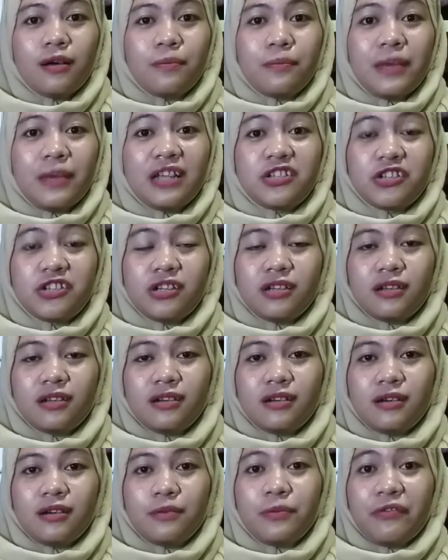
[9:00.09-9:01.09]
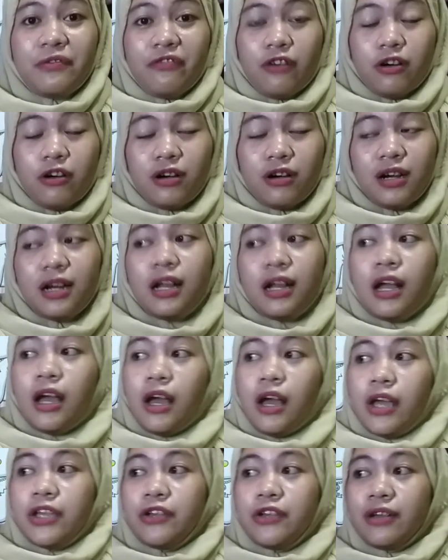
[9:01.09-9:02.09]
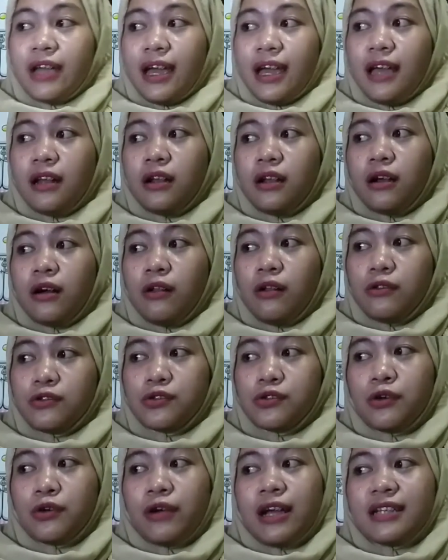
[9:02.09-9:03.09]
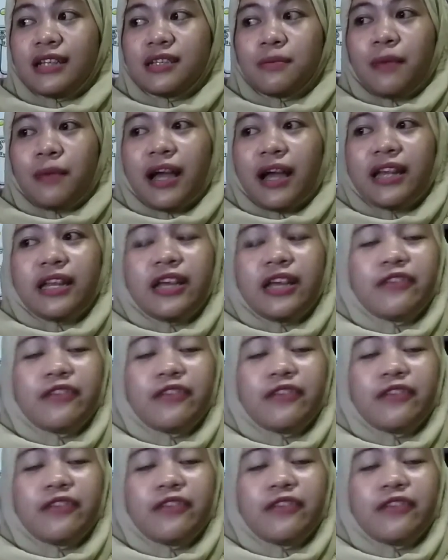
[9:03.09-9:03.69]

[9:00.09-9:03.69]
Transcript: mentioned before, you can also examine